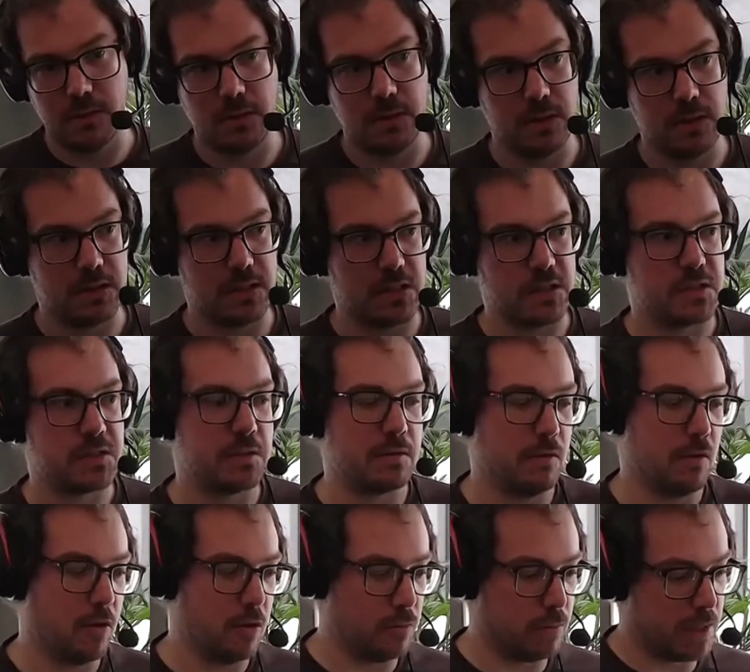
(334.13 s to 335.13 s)
it is
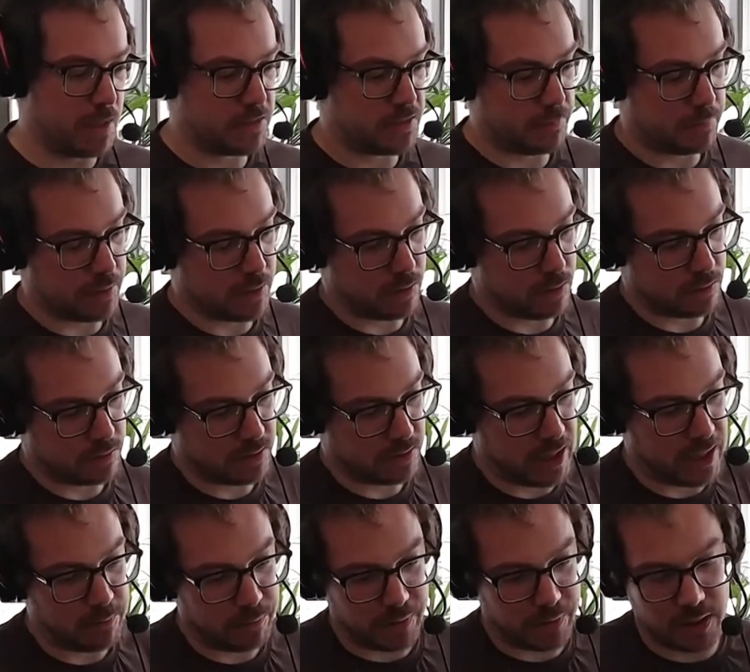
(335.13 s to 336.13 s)
always about
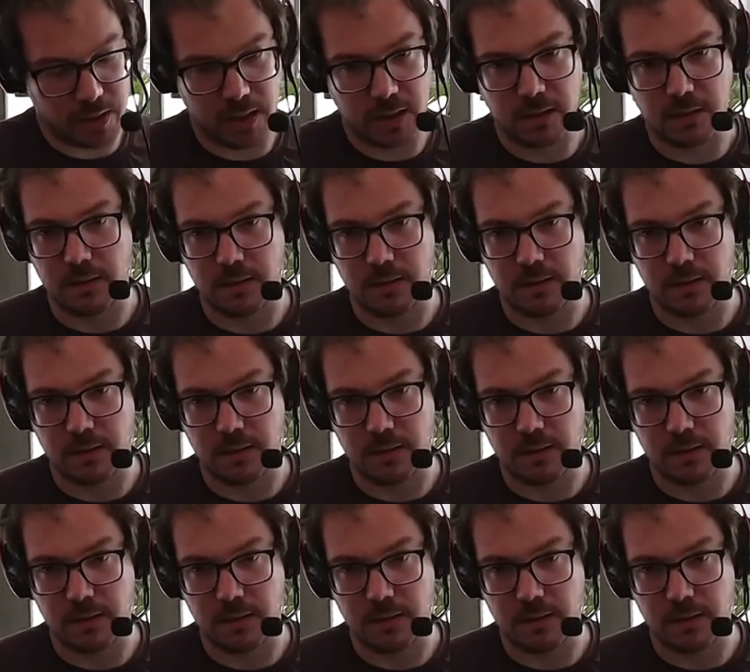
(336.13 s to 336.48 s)
gameplay,